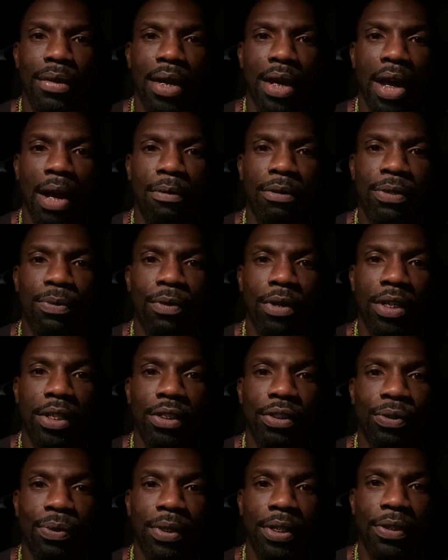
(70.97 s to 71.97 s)
I was one of the
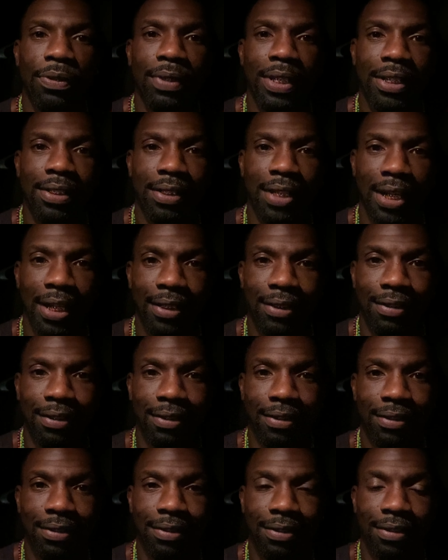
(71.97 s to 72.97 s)
23
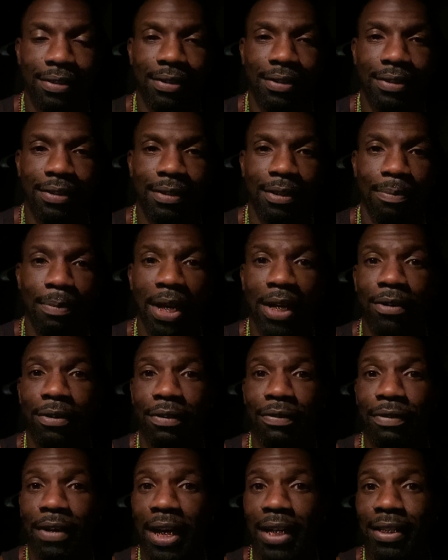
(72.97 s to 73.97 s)
scientists. Matter of
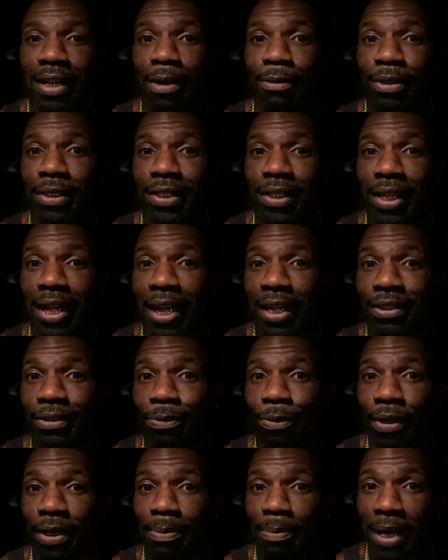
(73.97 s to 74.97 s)
fact, I was the last
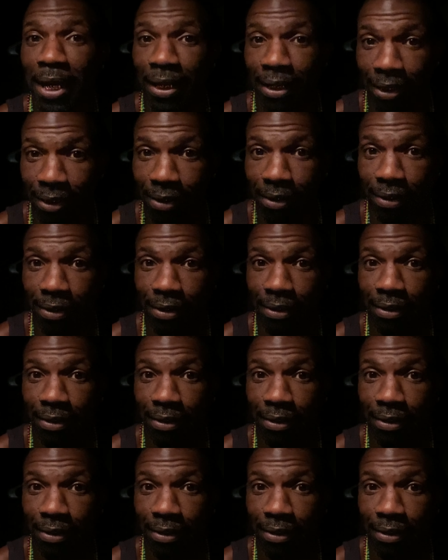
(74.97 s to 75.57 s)
one made.